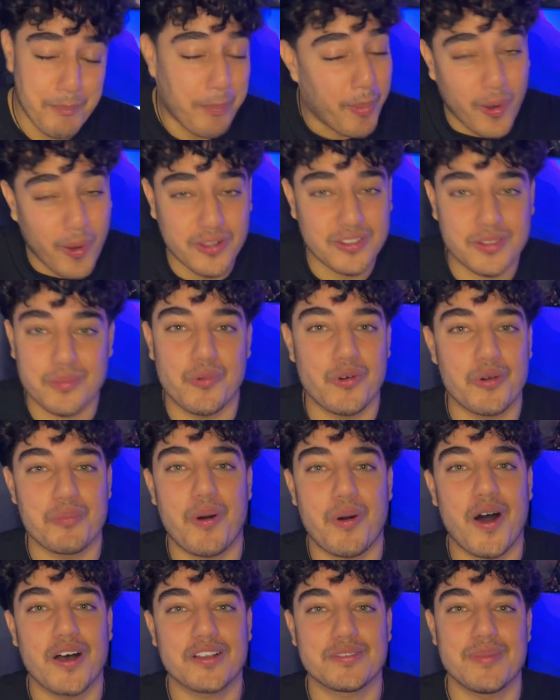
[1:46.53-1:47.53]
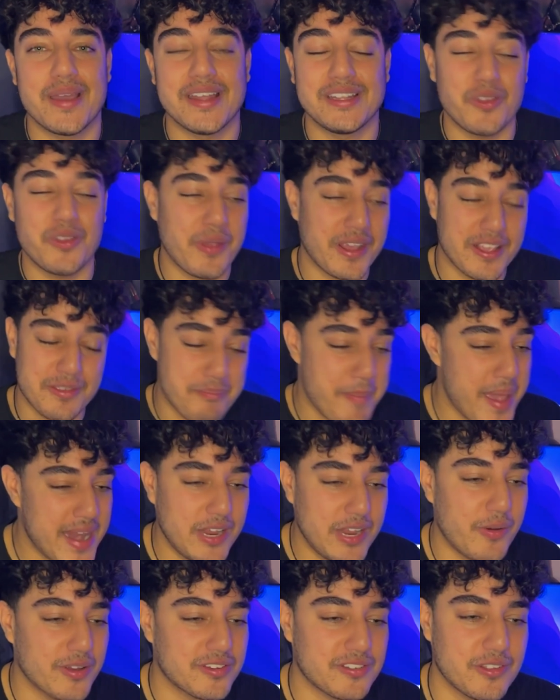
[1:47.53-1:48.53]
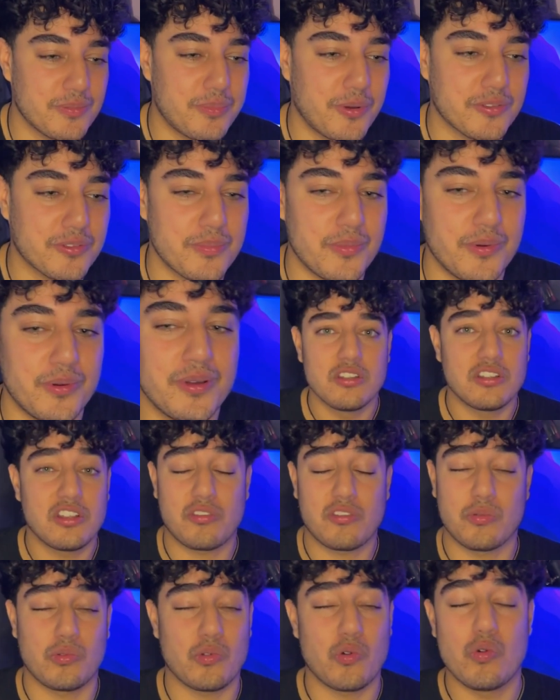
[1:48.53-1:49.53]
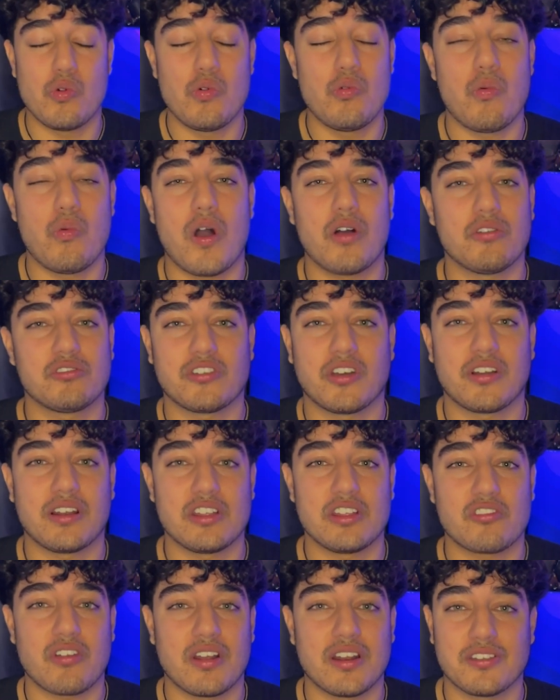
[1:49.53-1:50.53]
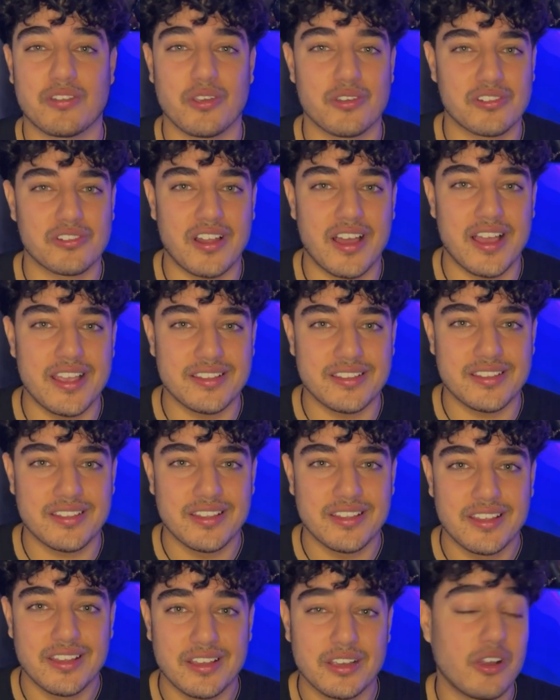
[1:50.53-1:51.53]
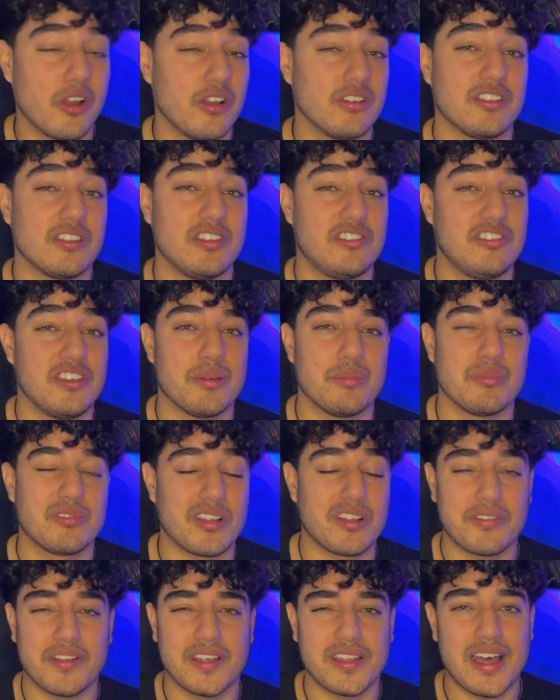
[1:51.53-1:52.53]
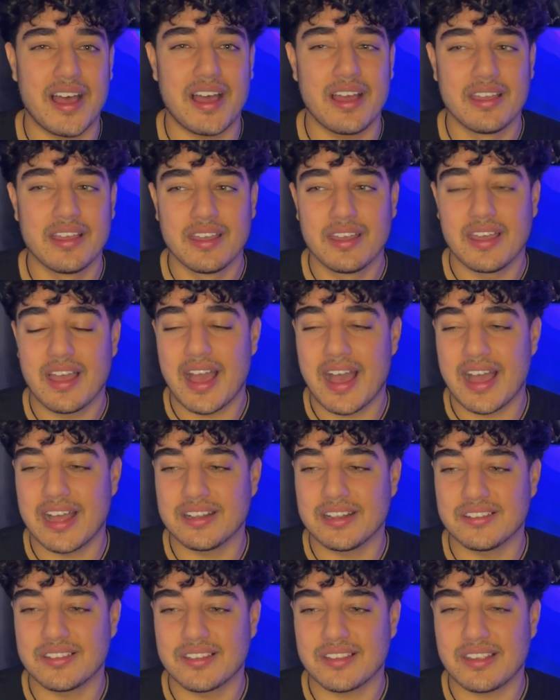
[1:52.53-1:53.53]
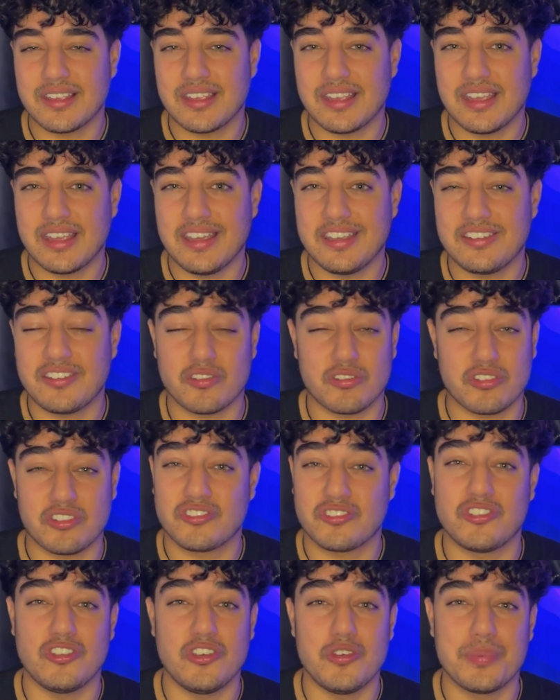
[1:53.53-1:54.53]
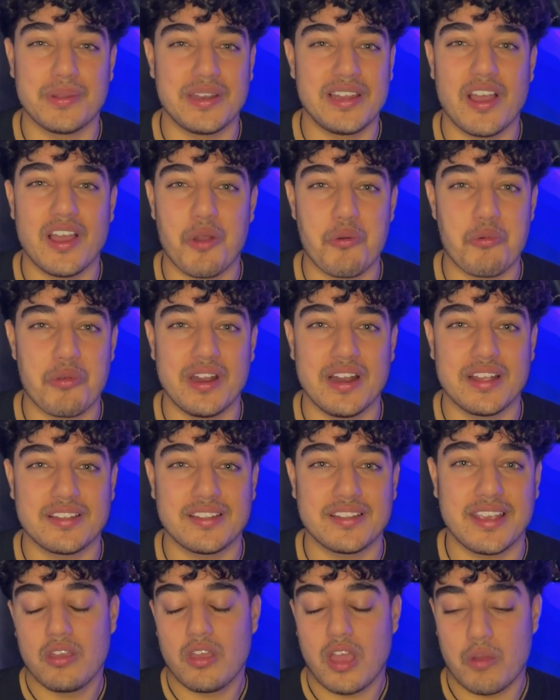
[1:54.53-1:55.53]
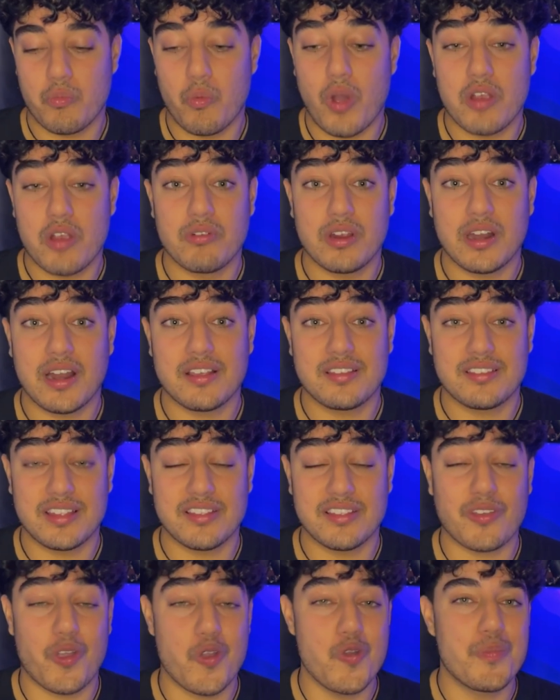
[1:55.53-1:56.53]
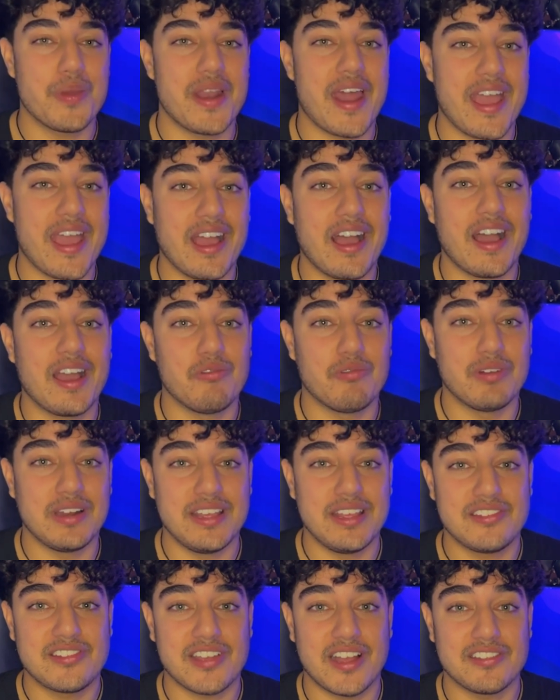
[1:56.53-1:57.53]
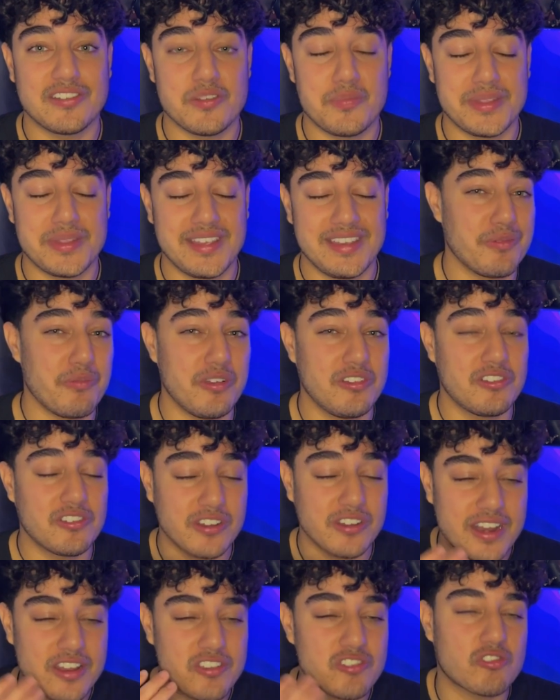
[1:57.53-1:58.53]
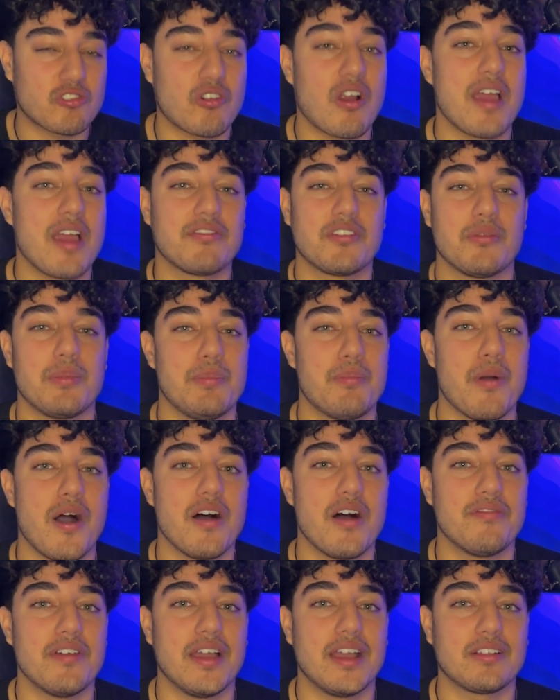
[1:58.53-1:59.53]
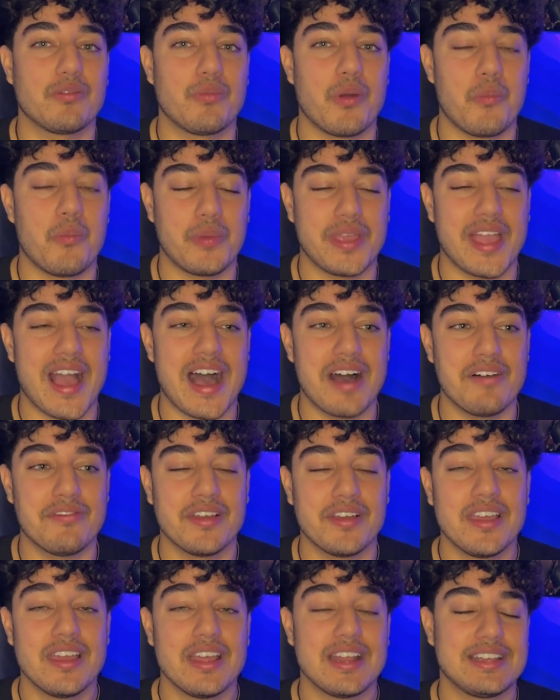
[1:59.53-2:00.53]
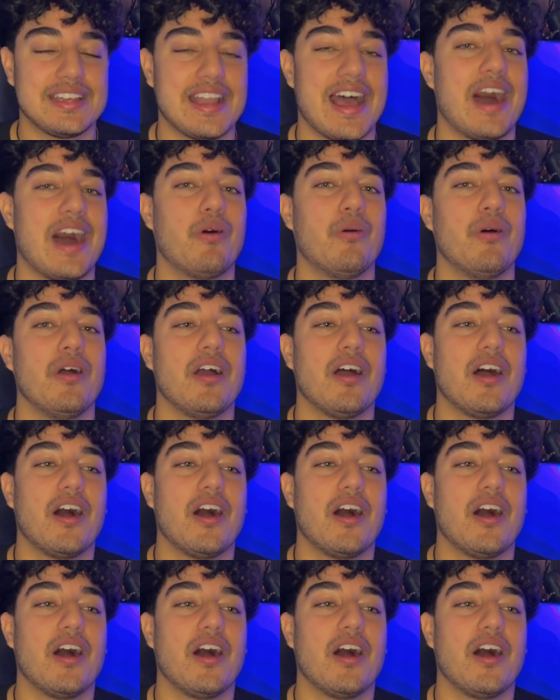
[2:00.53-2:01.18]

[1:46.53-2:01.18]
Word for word: possible in Pass Med, doing as many questions as possible. This was all while struggling, trying to socialize, going to the gym, stuff like that. And it's just stupidly unrealistic. And what I realized since OpenAI released ChatGPT, we shouldn't strive to be perfect when we have now